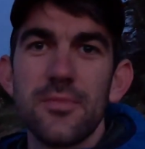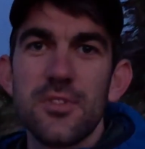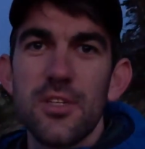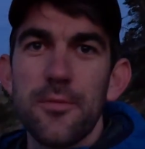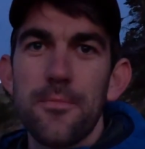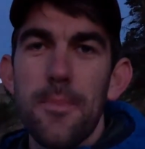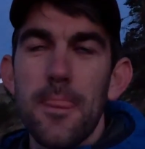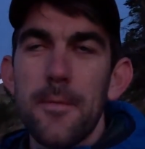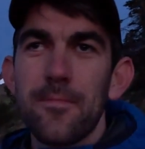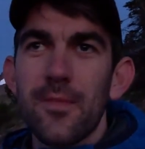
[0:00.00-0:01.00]
So
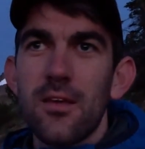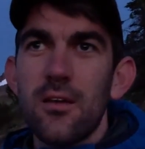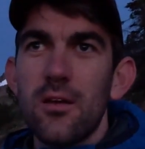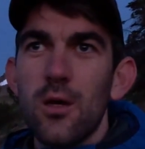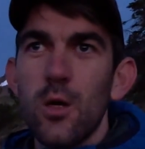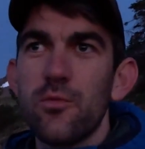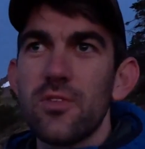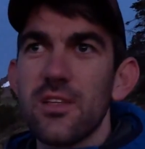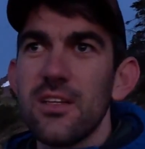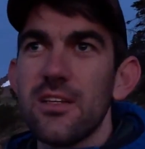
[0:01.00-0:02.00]

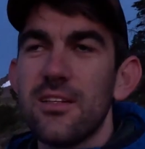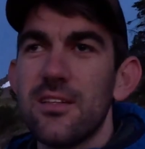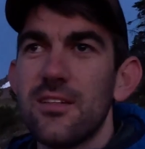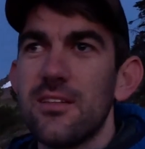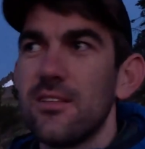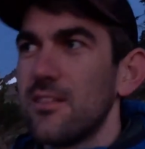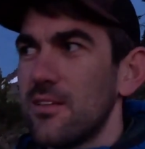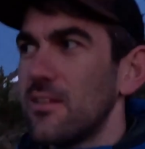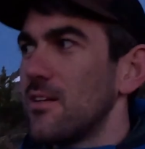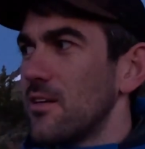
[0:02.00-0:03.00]
hopefully
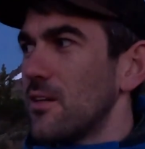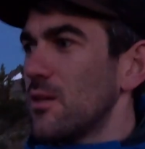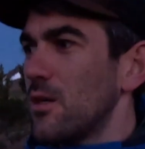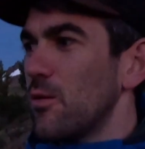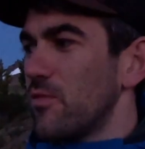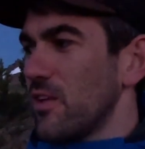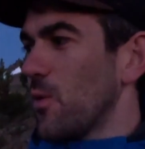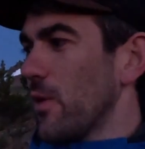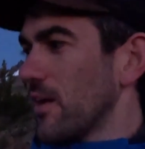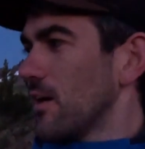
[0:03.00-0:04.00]
I'll
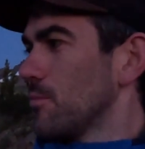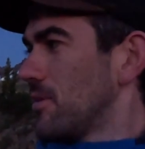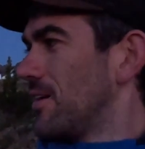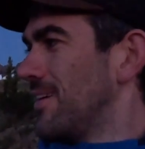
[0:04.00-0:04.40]
wake up.